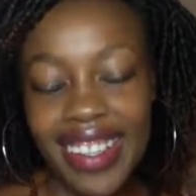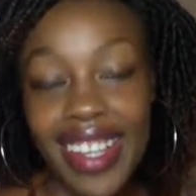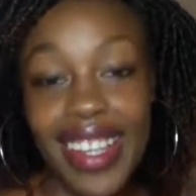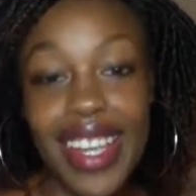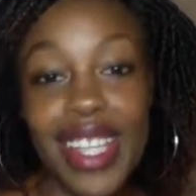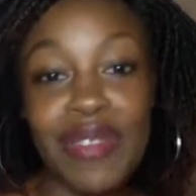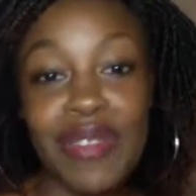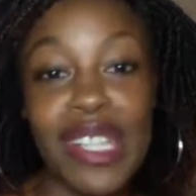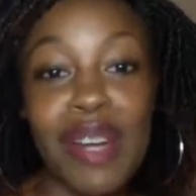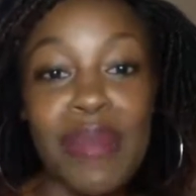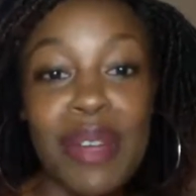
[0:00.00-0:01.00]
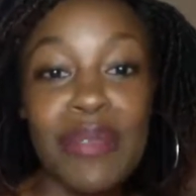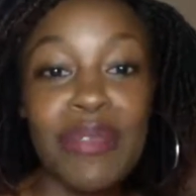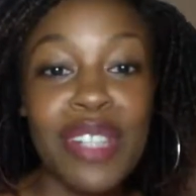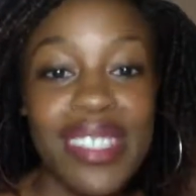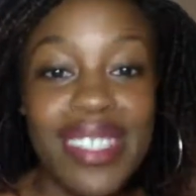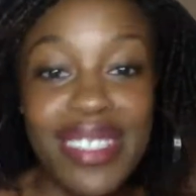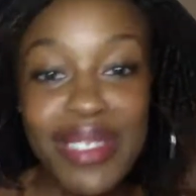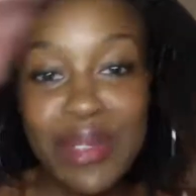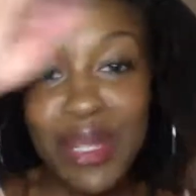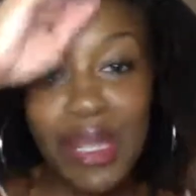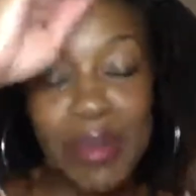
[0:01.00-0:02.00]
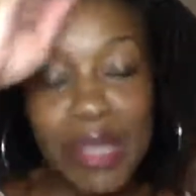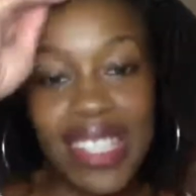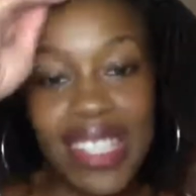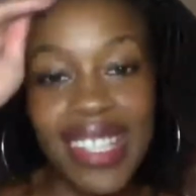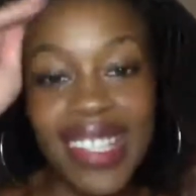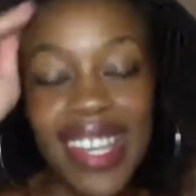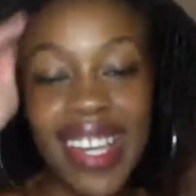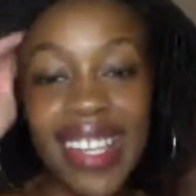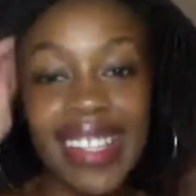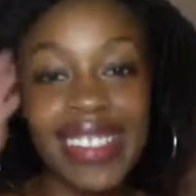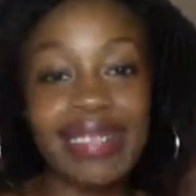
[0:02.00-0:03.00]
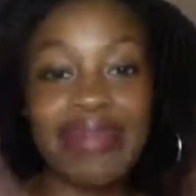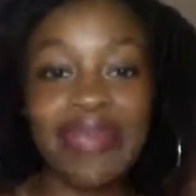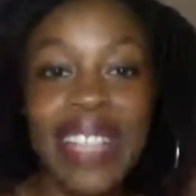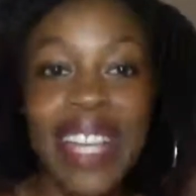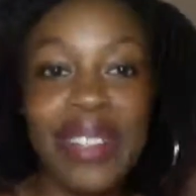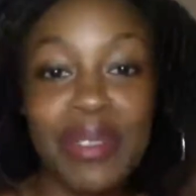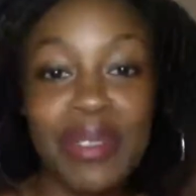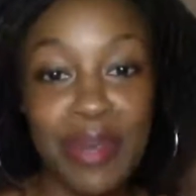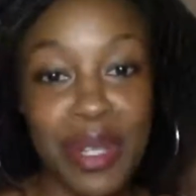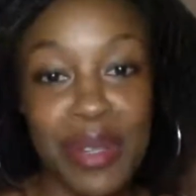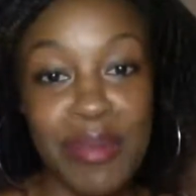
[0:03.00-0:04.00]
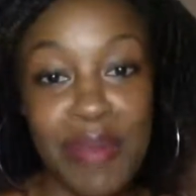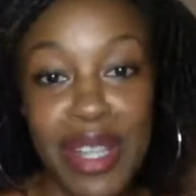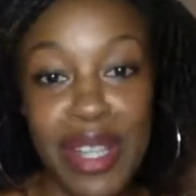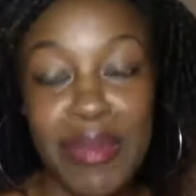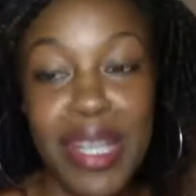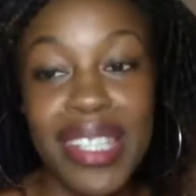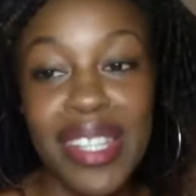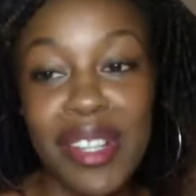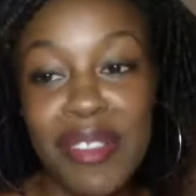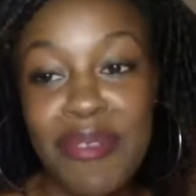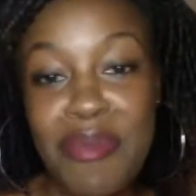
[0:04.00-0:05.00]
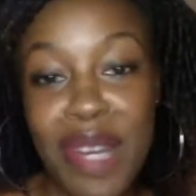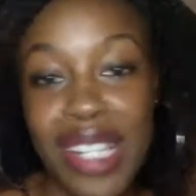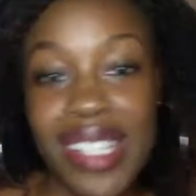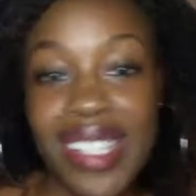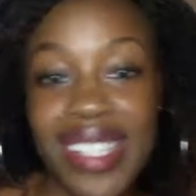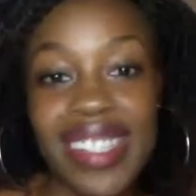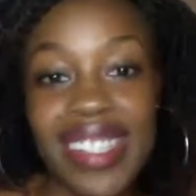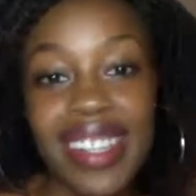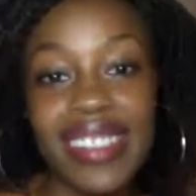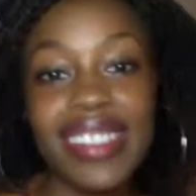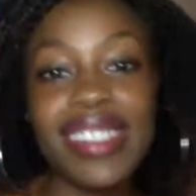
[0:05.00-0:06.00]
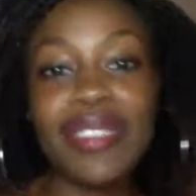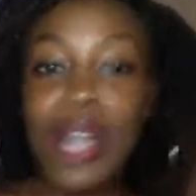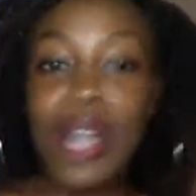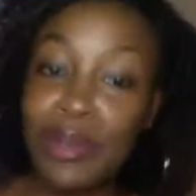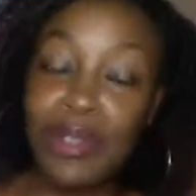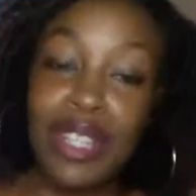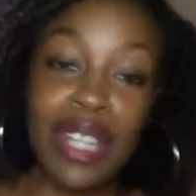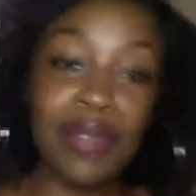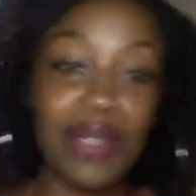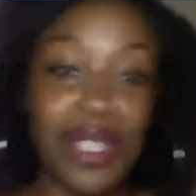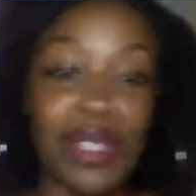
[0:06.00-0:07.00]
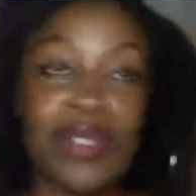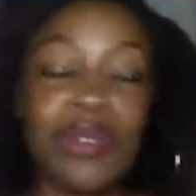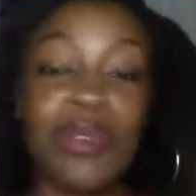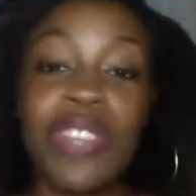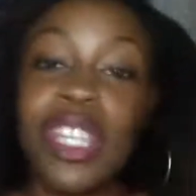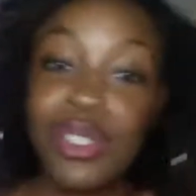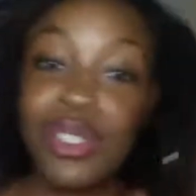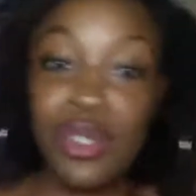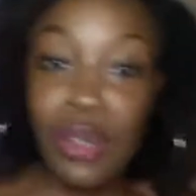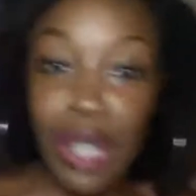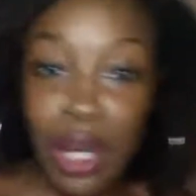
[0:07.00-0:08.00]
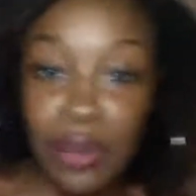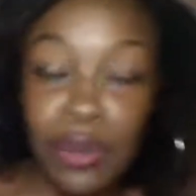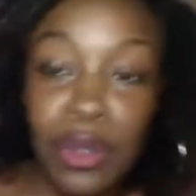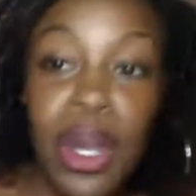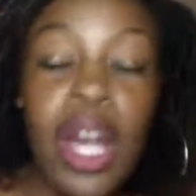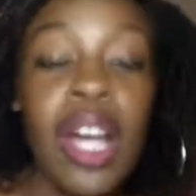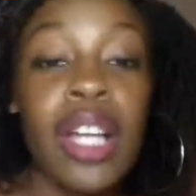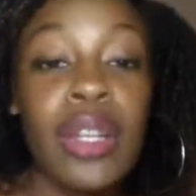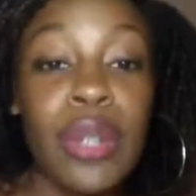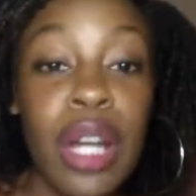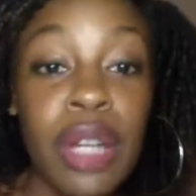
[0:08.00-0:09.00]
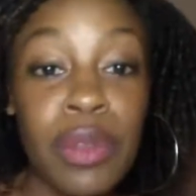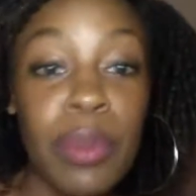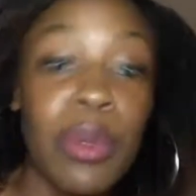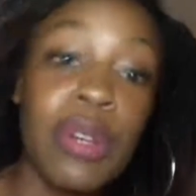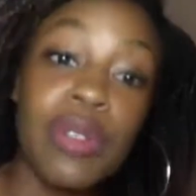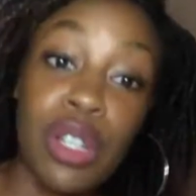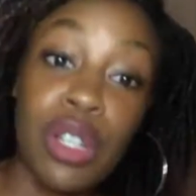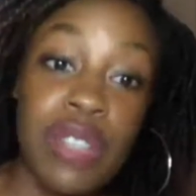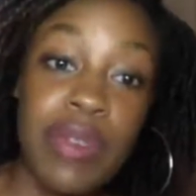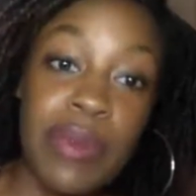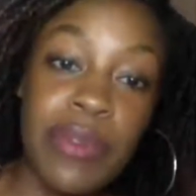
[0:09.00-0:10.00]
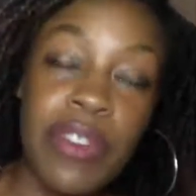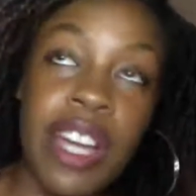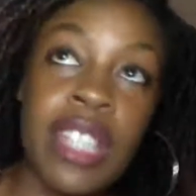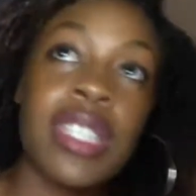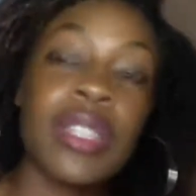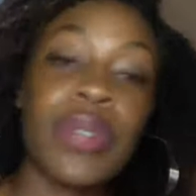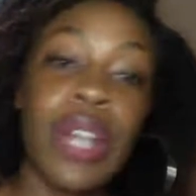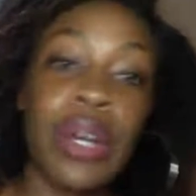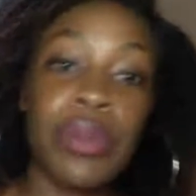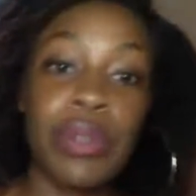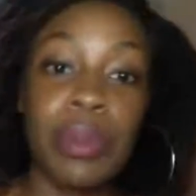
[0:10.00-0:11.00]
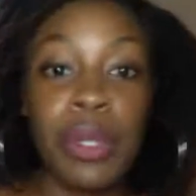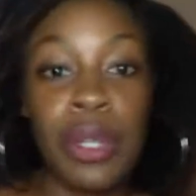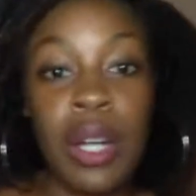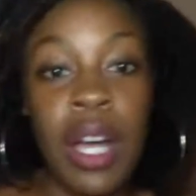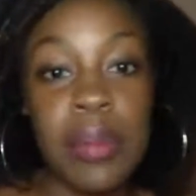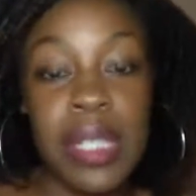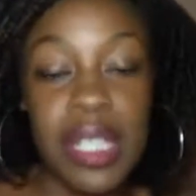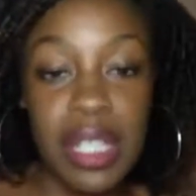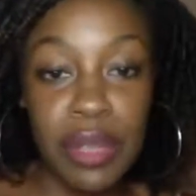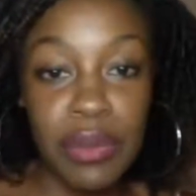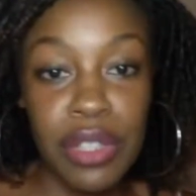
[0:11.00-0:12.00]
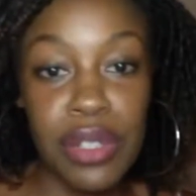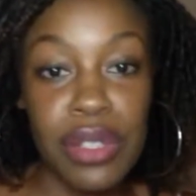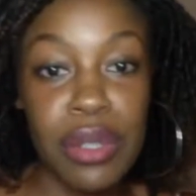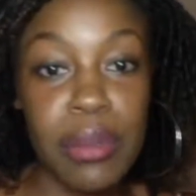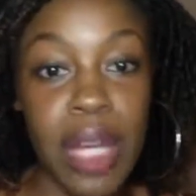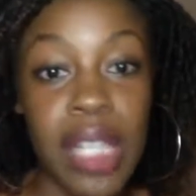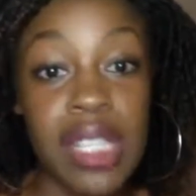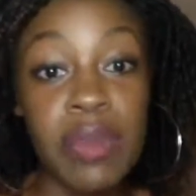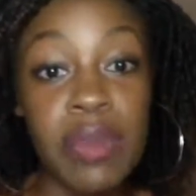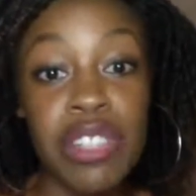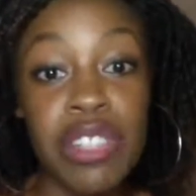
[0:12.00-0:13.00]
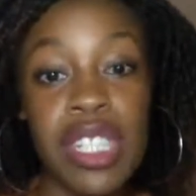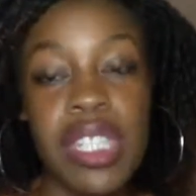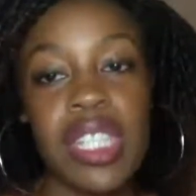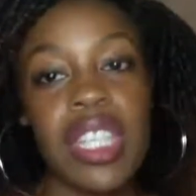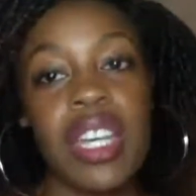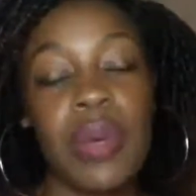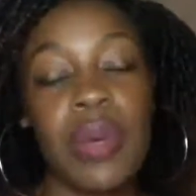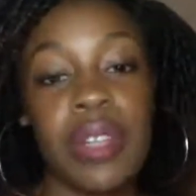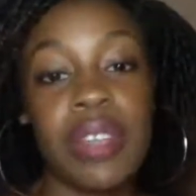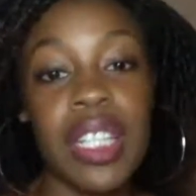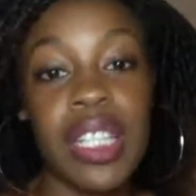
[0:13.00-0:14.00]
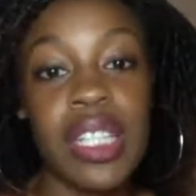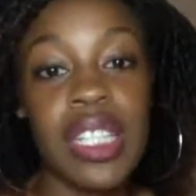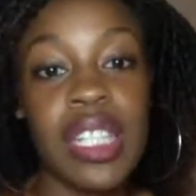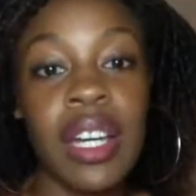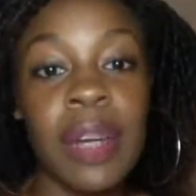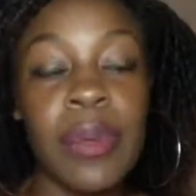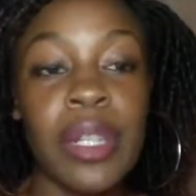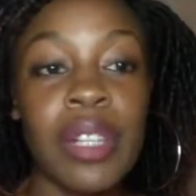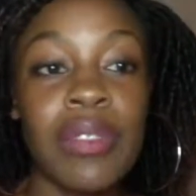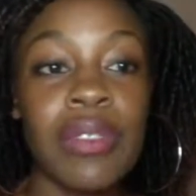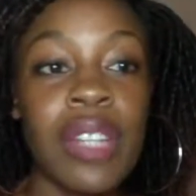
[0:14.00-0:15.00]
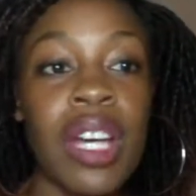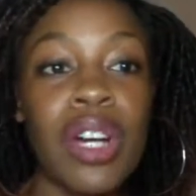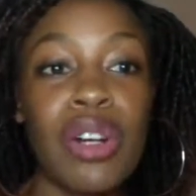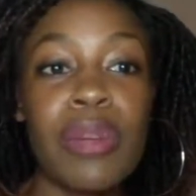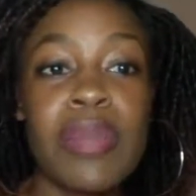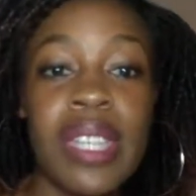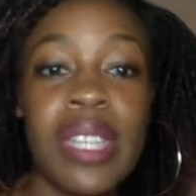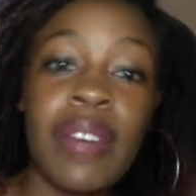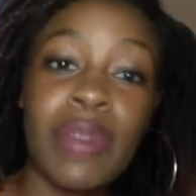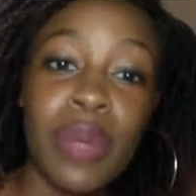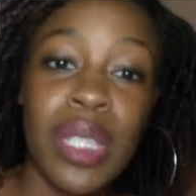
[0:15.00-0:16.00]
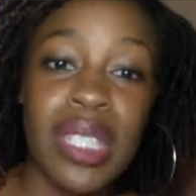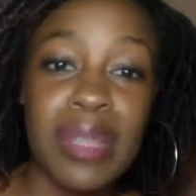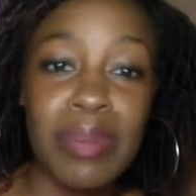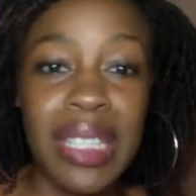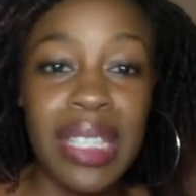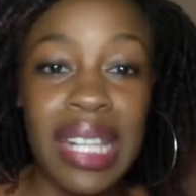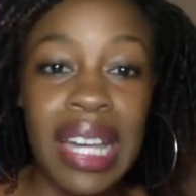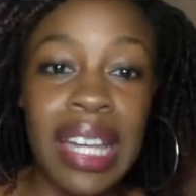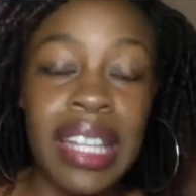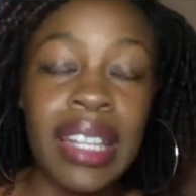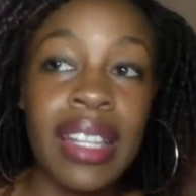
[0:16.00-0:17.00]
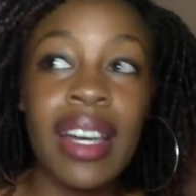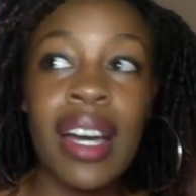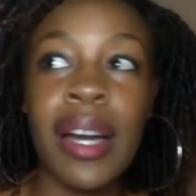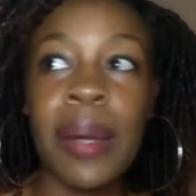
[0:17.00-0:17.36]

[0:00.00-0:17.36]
Yeah, guys, for now, my French is so limited. I don't even want to embarrass myself, but look out for that video. So things you should look out for more vlogs from France, look out for more sit-down videos on my experiences here, what I've learned here, what I've observed, what it's been like,